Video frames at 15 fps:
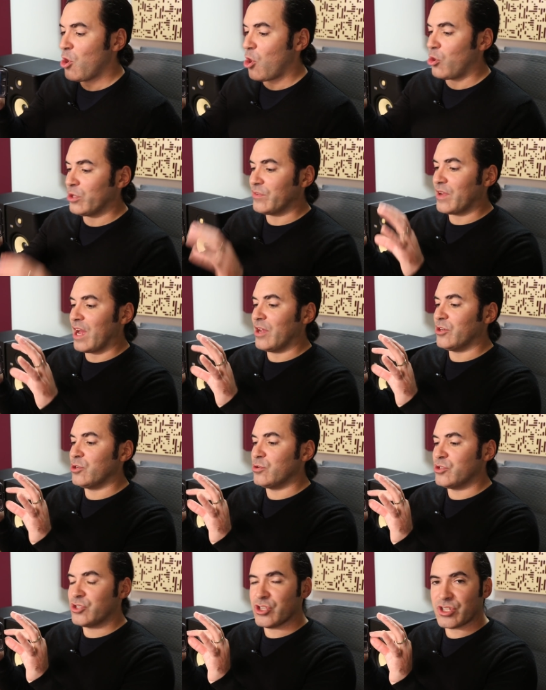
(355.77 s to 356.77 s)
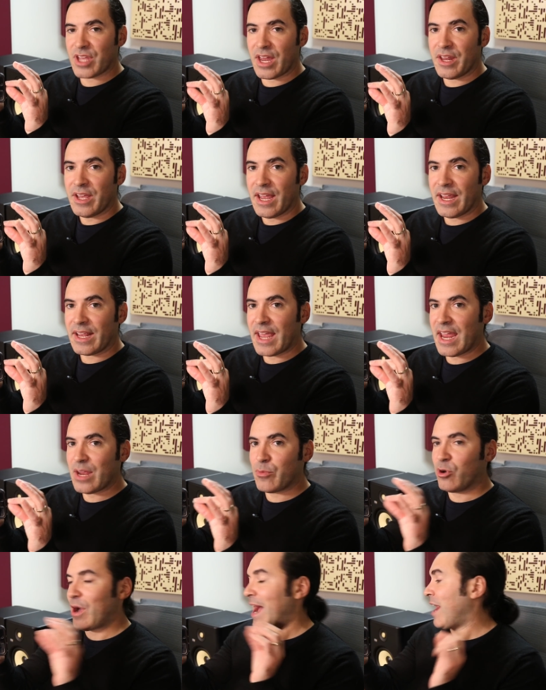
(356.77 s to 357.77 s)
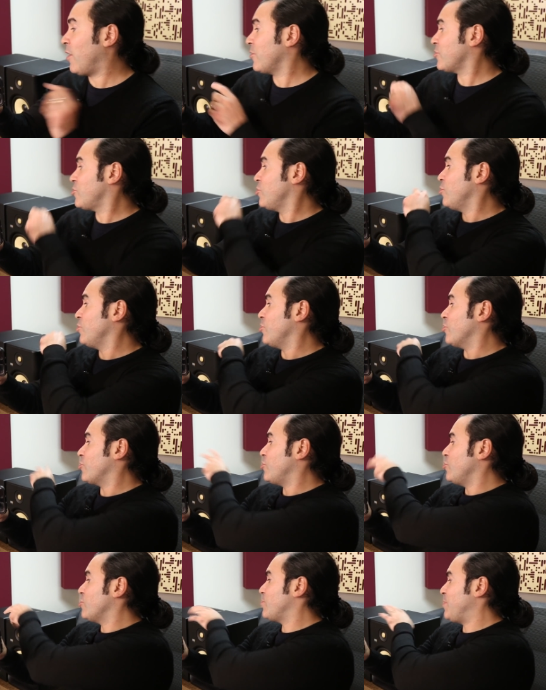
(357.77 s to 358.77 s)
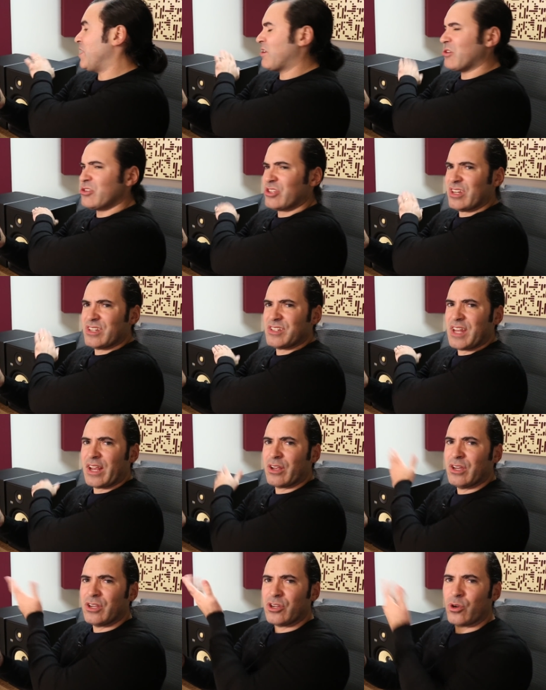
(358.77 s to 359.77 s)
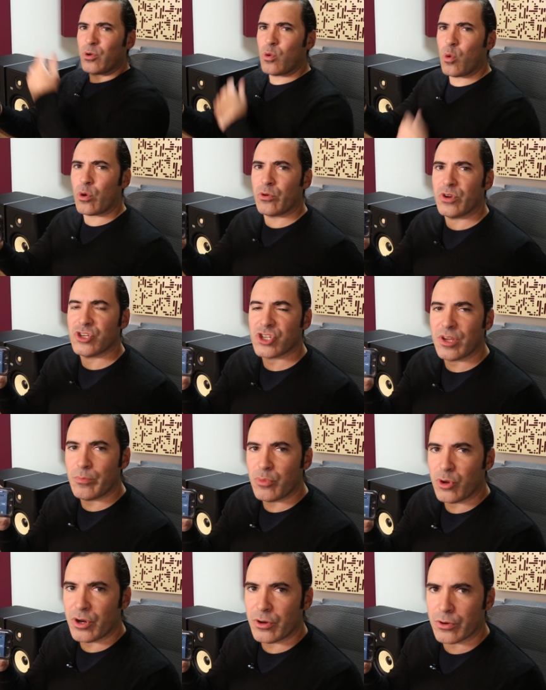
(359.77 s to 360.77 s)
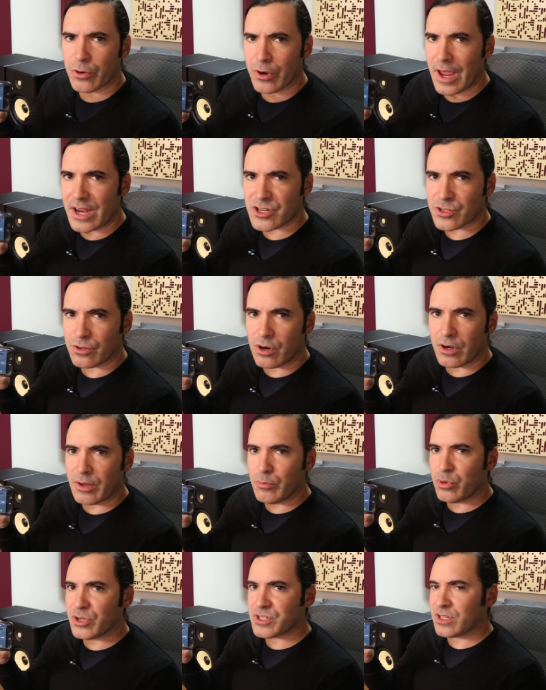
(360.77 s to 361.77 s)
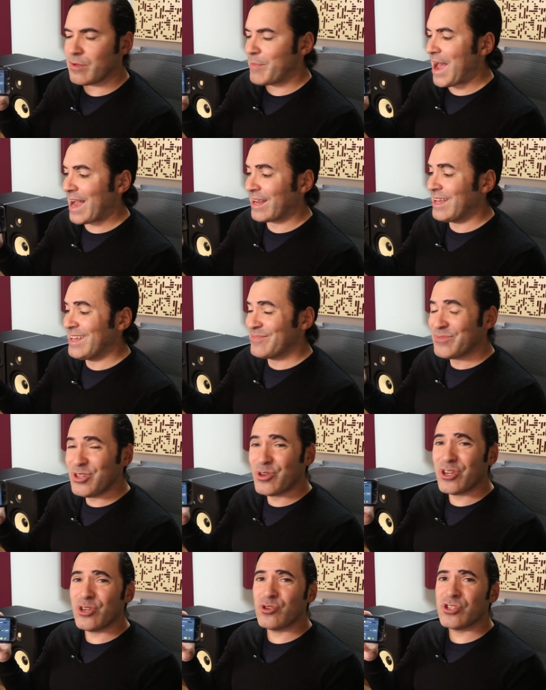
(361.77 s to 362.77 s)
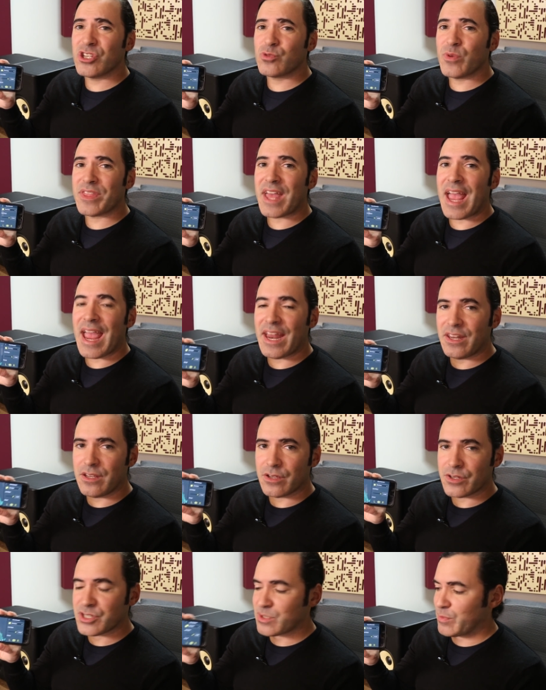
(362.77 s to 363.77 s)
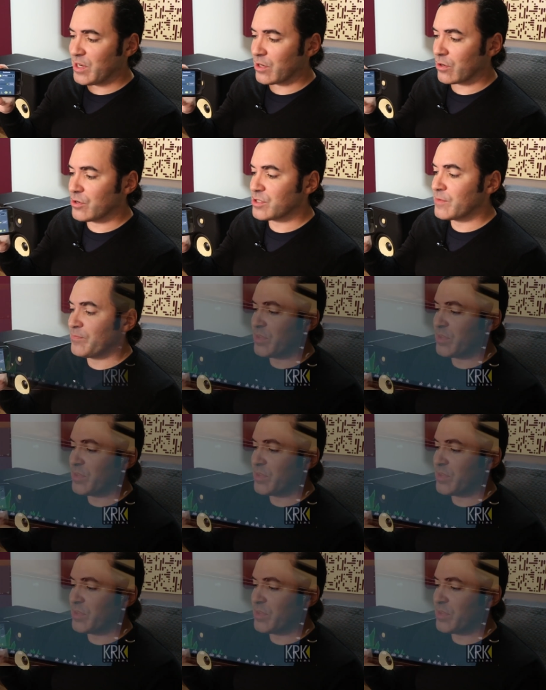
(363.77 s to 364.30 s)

All you've got to do is just get a cable out to your two speakers. They just take you know quarter inch input or XLR inputs in the back. You can use this with any speakers.